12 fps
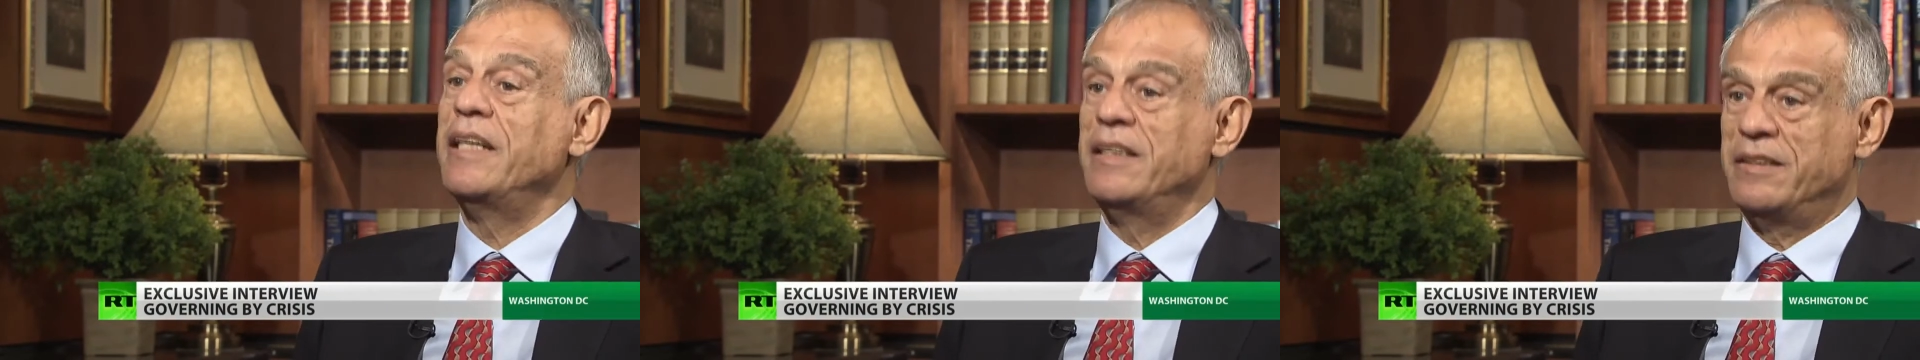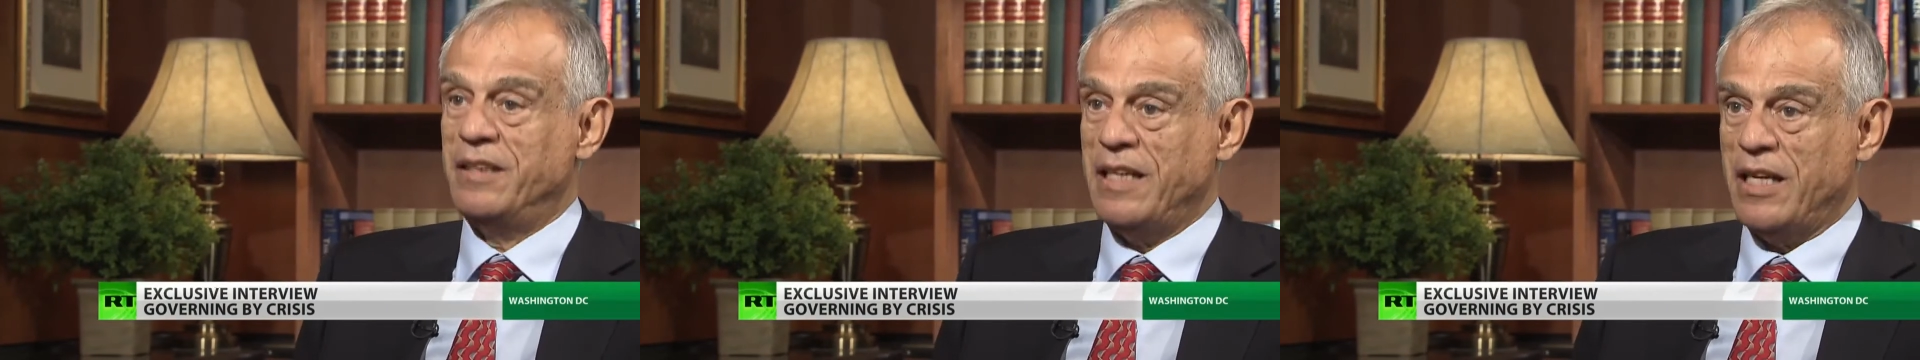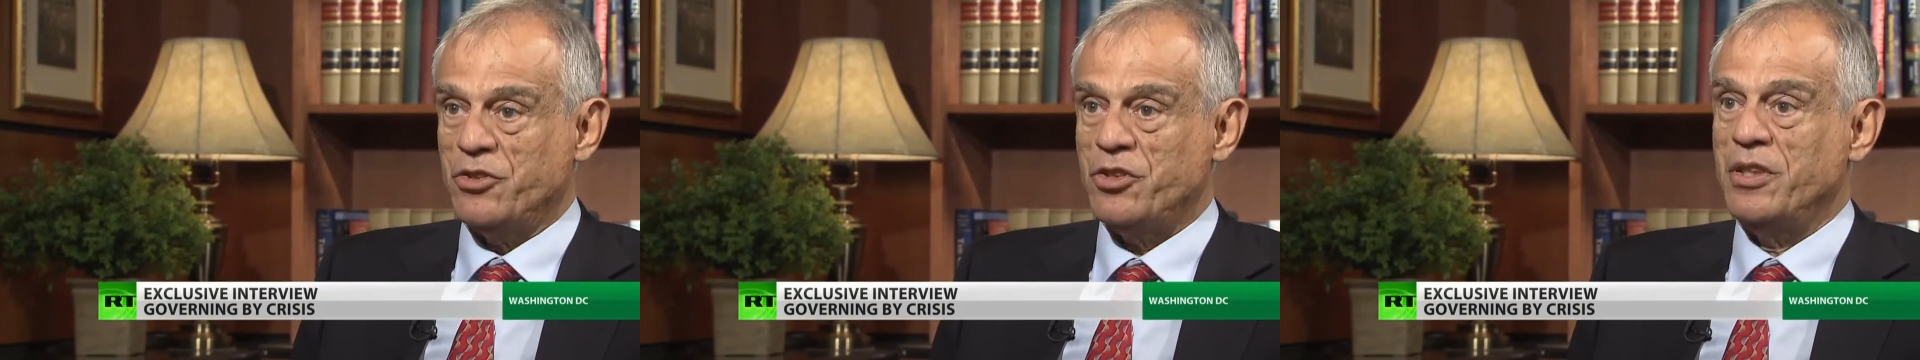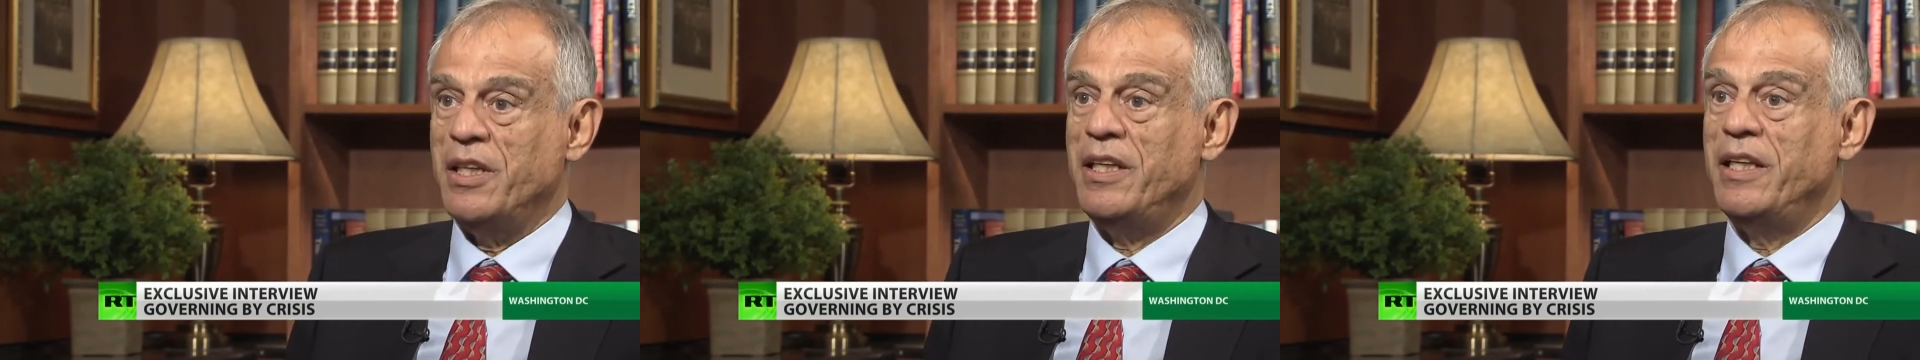
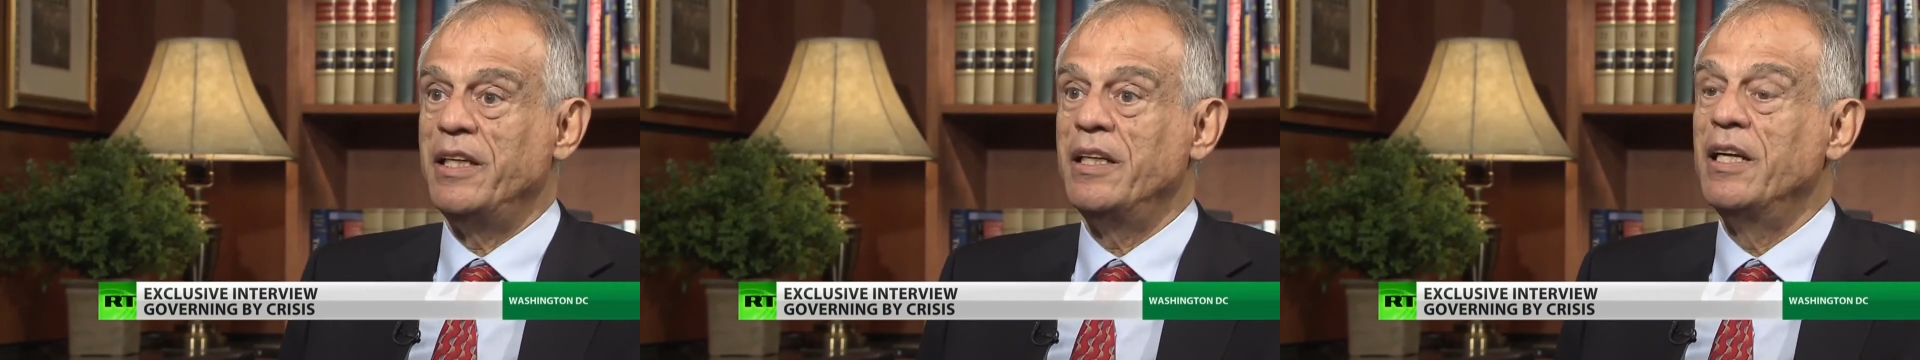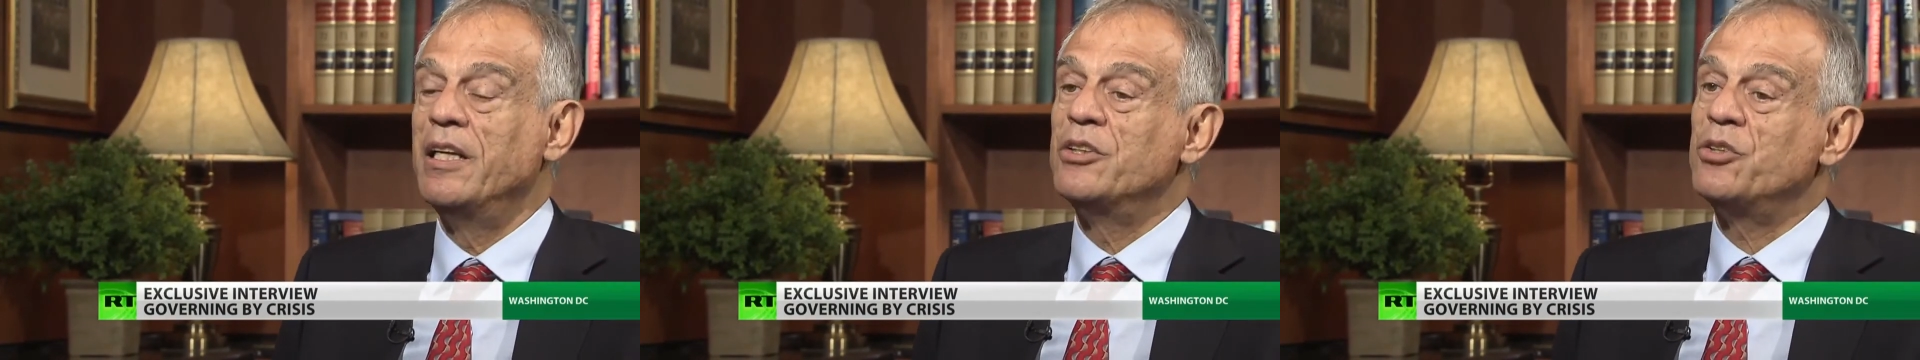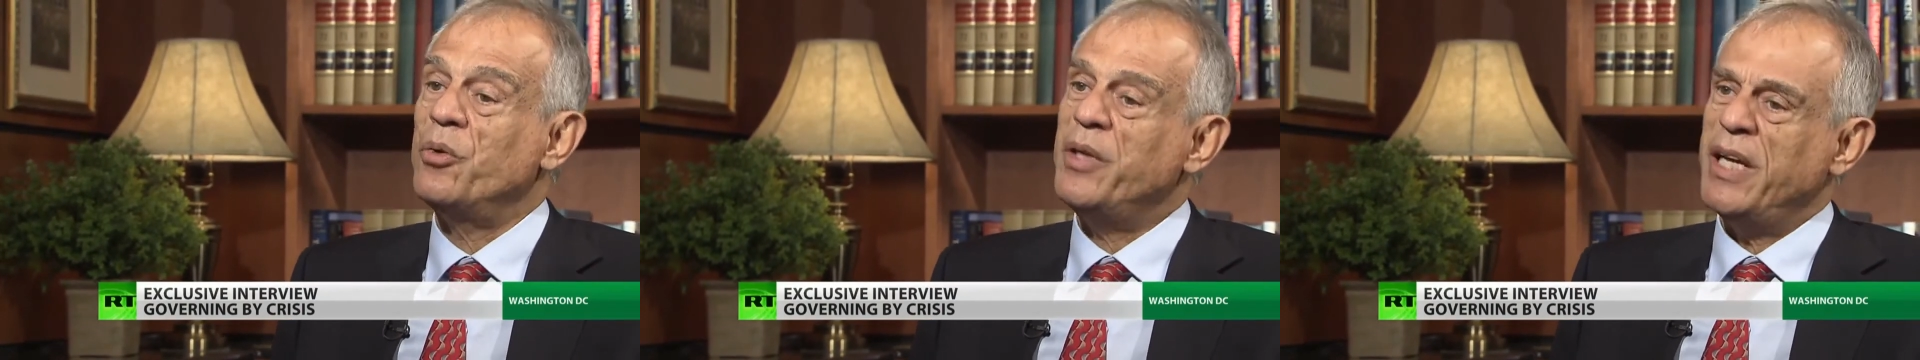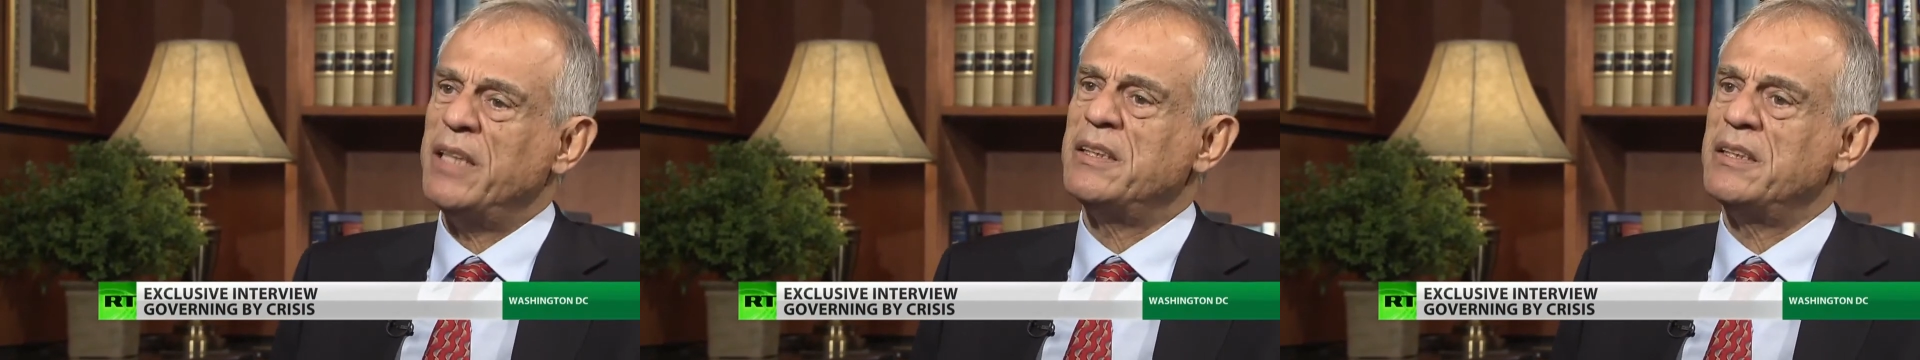internationally. So
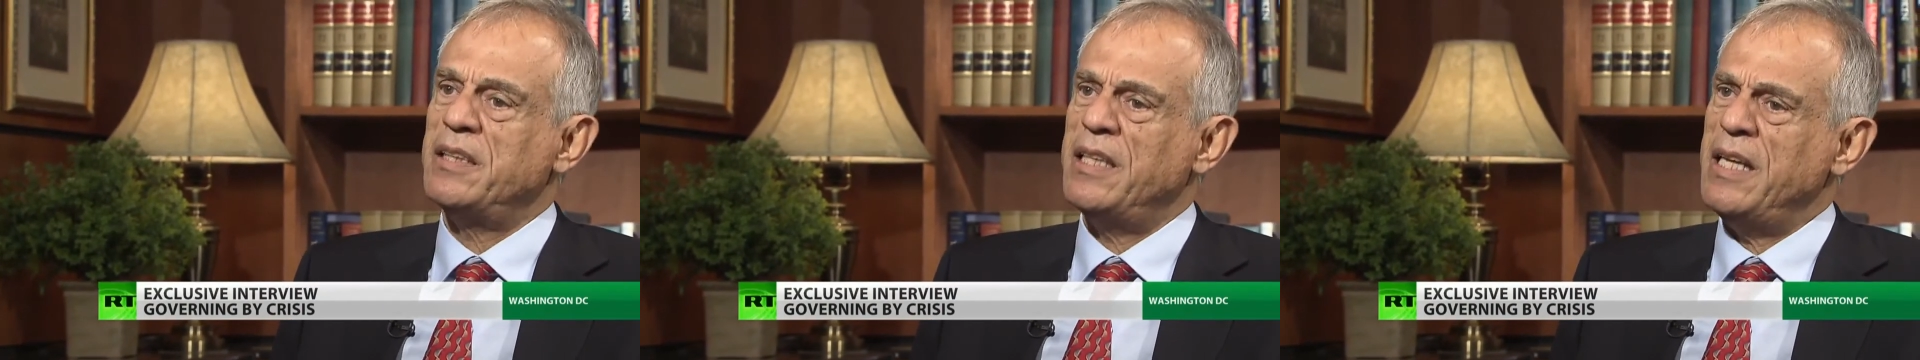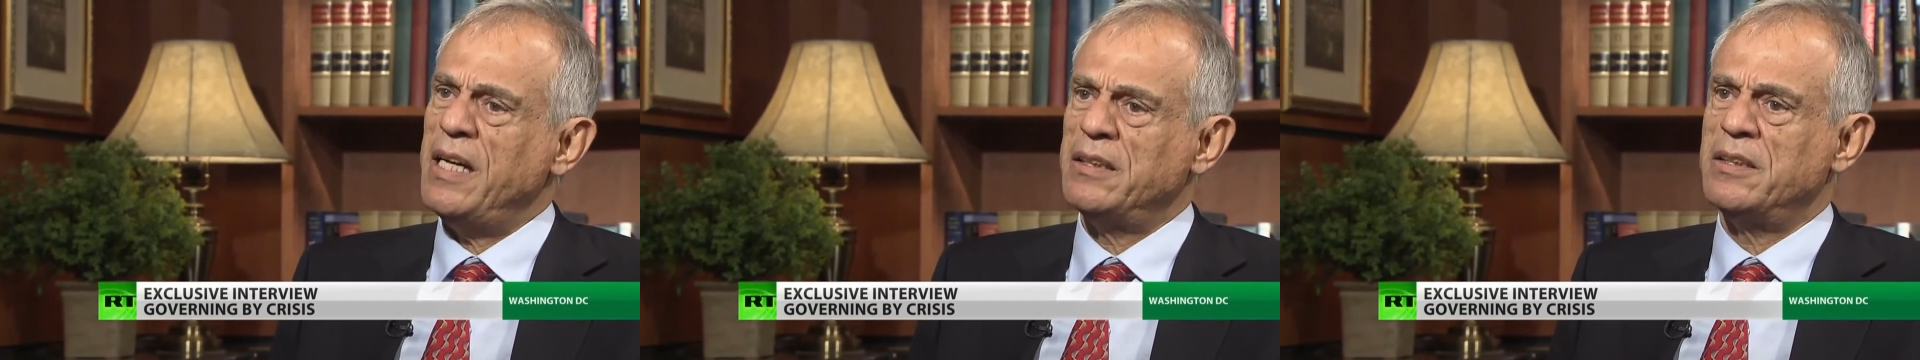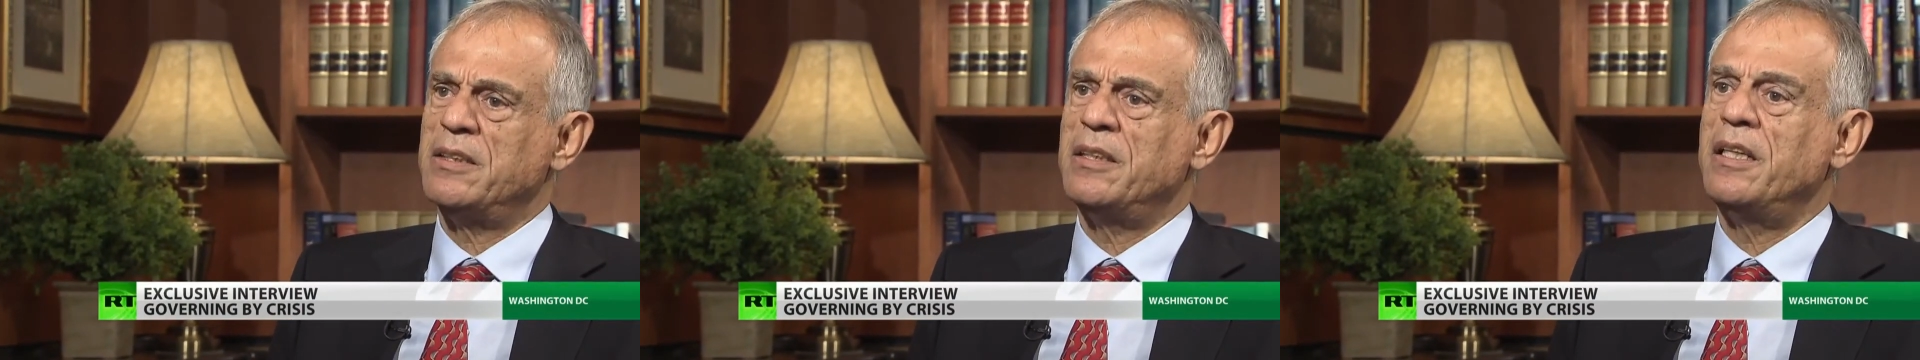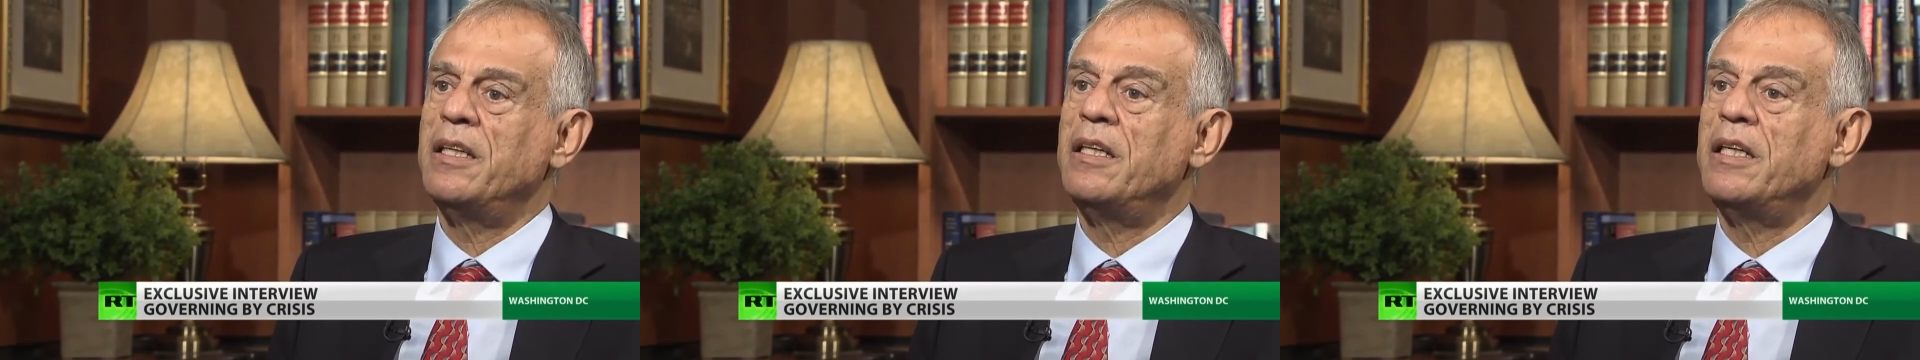yes, the
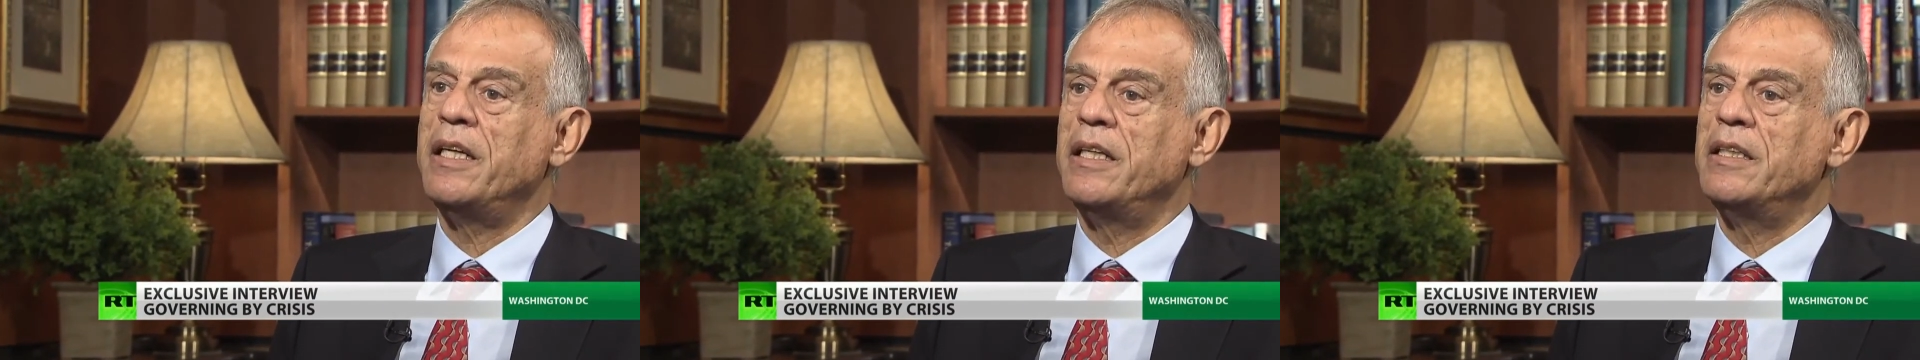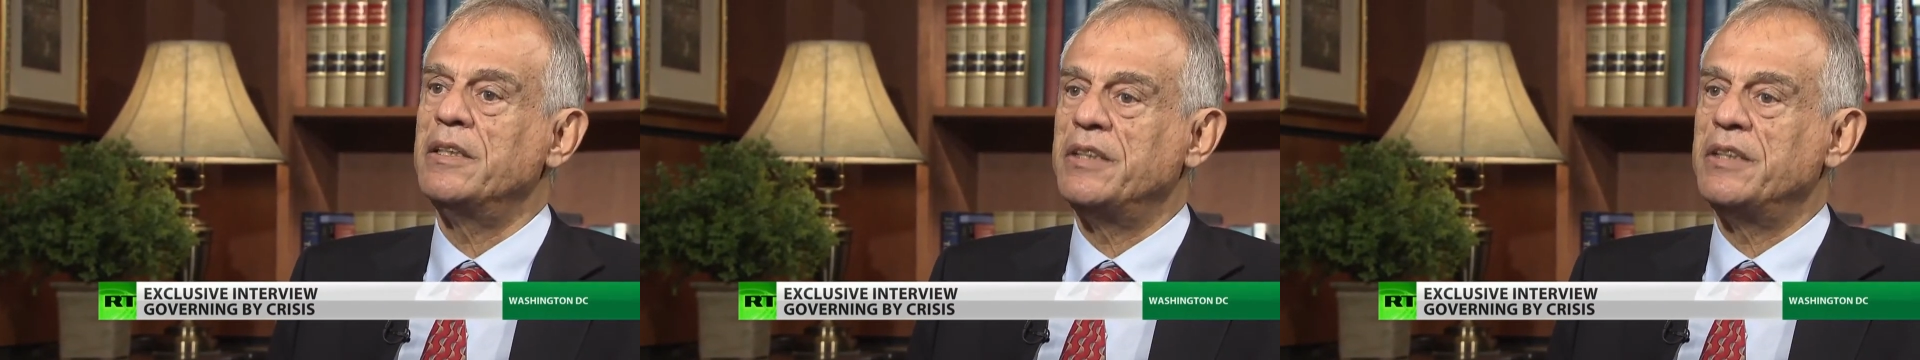answer is